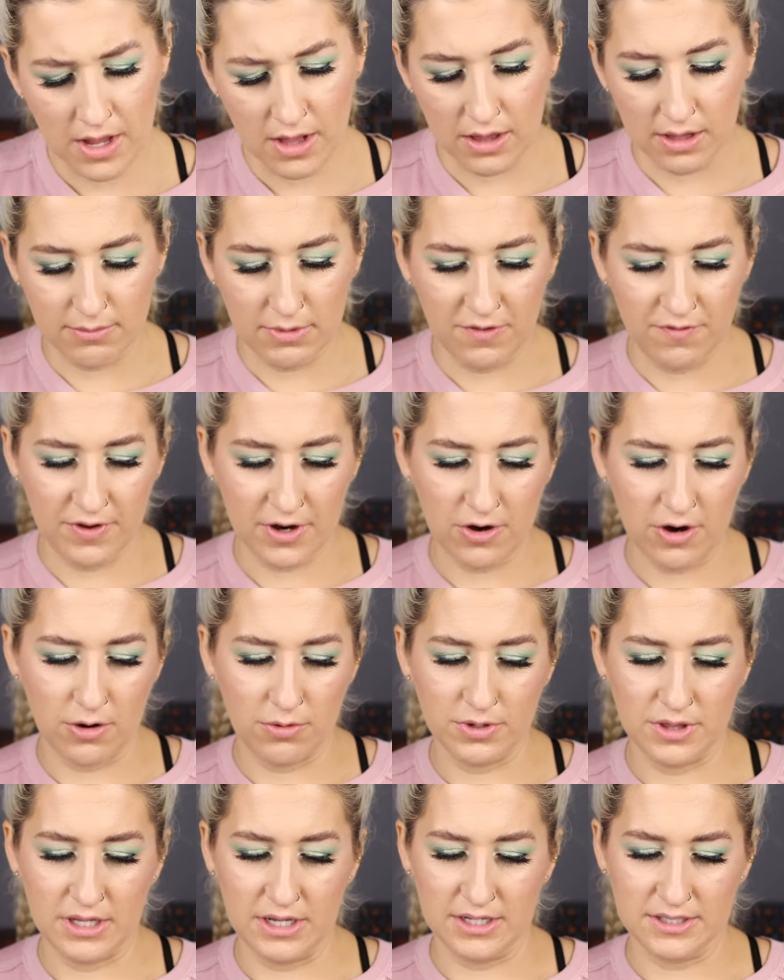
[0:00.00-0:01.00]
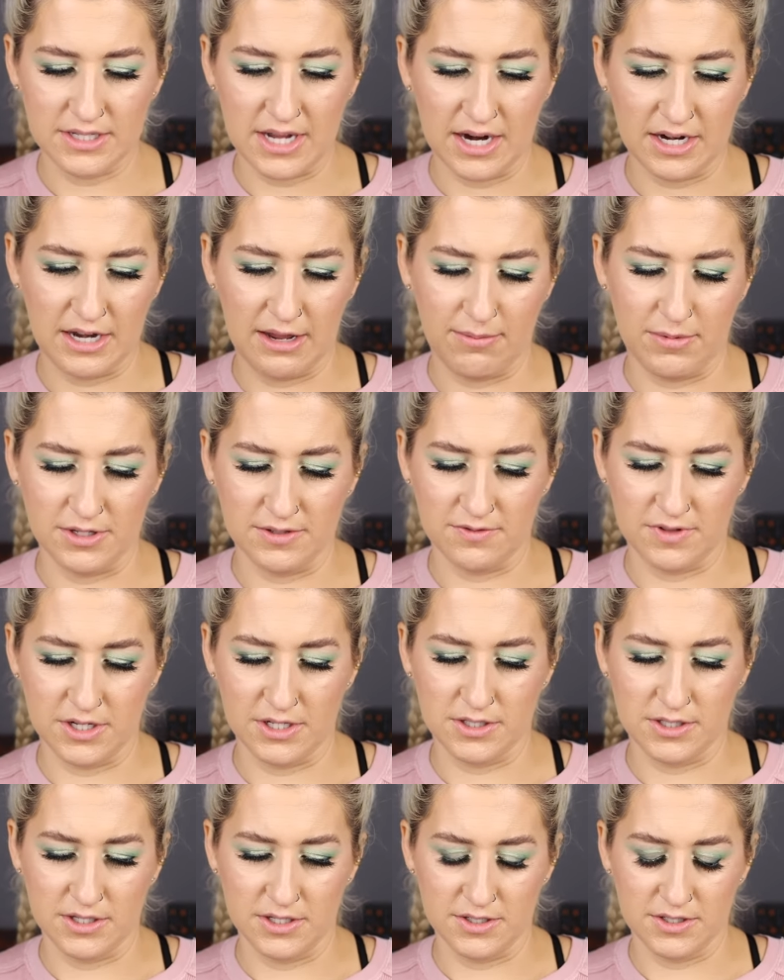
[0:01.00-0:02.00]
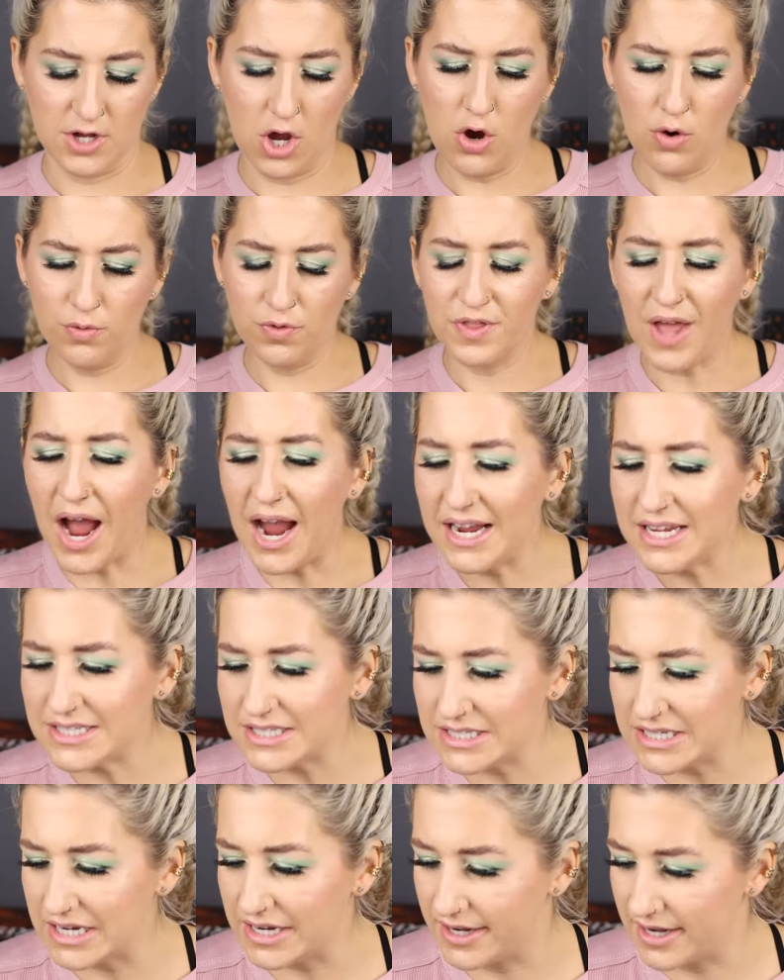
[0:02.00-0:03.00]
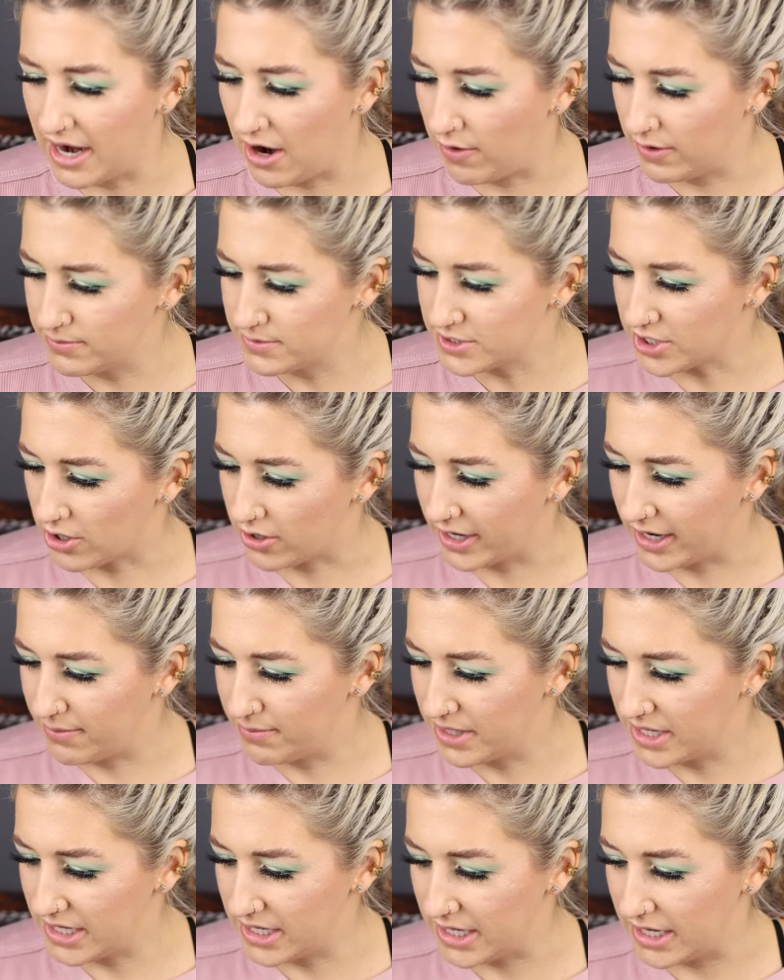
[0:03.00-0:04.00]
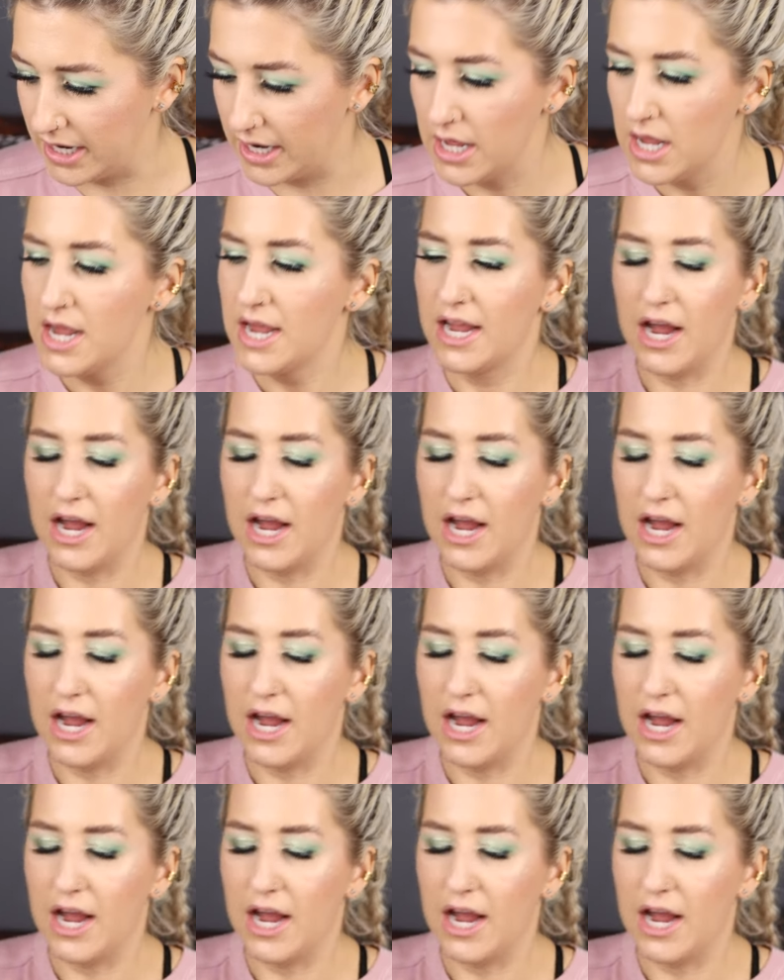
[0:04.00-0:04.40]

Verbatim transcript: Let me figure out what the exact name of this is. Oh, I see it now. I'm sorry. I'm an idiot.